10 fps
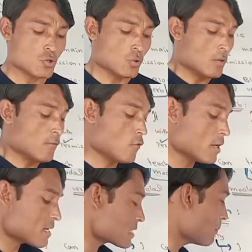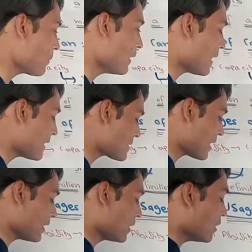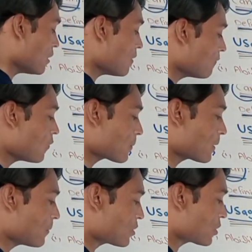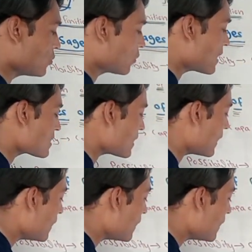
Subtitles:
So for example, I say here for permission, you can say